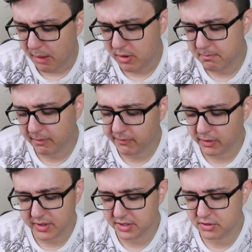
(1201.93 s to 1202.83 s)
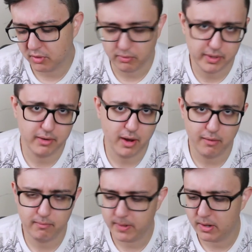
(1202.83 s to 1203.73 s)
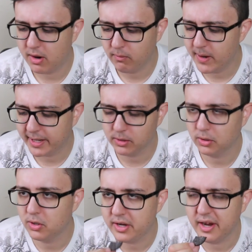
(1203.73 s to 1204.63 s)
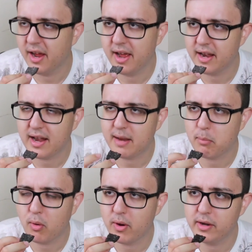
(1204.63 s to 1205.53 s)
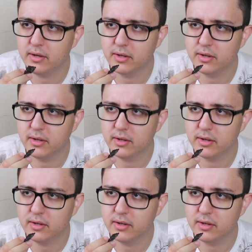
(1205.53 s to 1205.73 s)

wouldn't prefer this to a regular cookie at any point.